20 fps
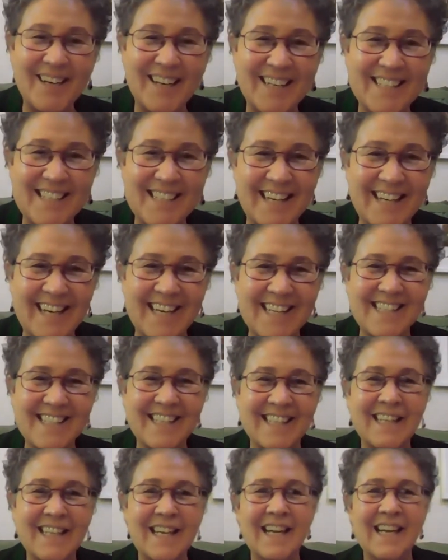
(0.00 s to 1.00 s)

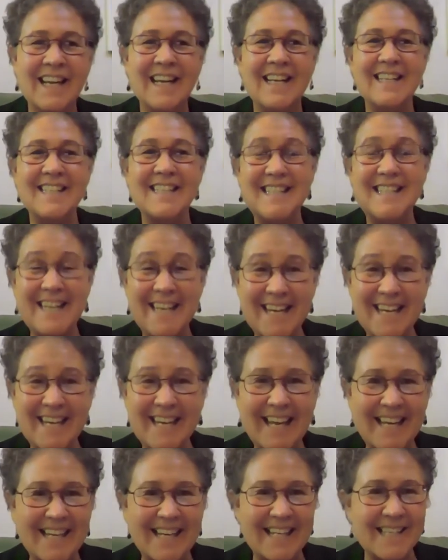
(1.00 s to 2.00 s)
education.
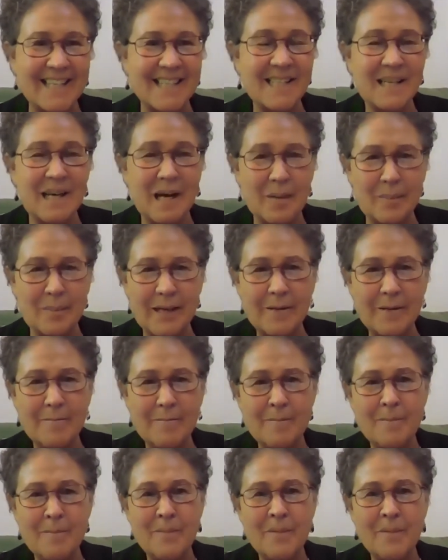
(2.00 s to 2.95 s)
TK is coming.